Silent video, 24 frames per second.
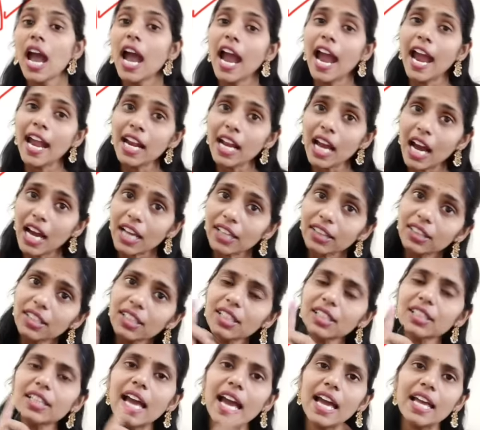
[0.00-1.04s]
and
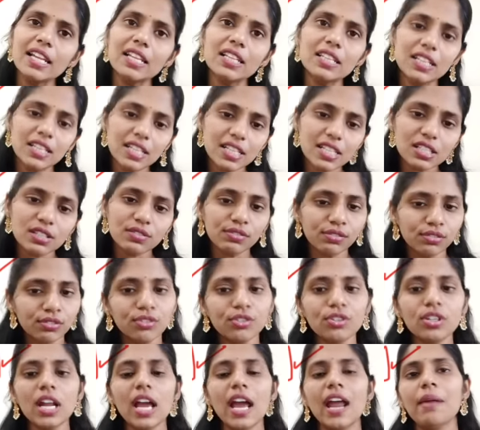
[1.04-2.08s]
other than this
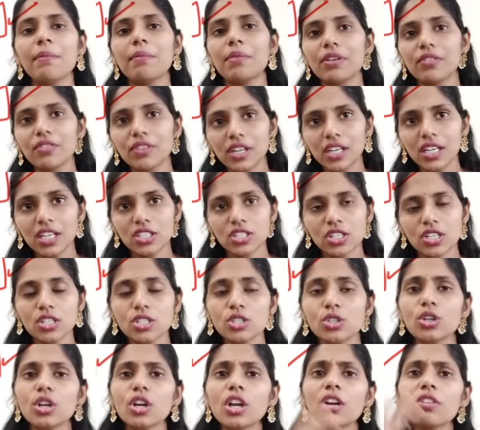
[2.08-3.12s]
food and
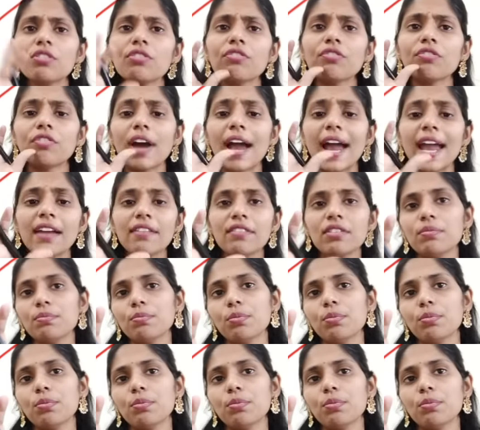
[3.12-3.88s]
beverages there are five